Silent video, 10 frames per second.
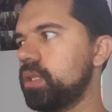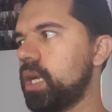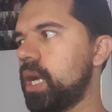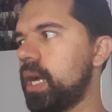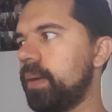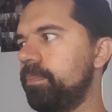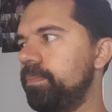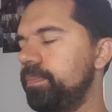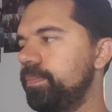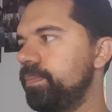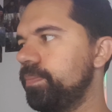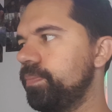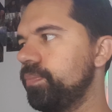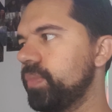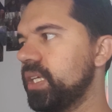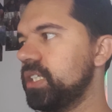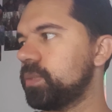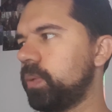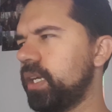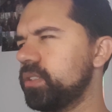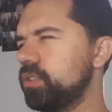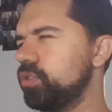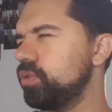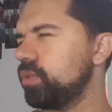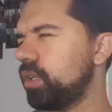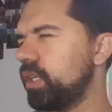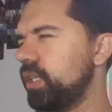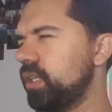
Um, he's playing the new guy.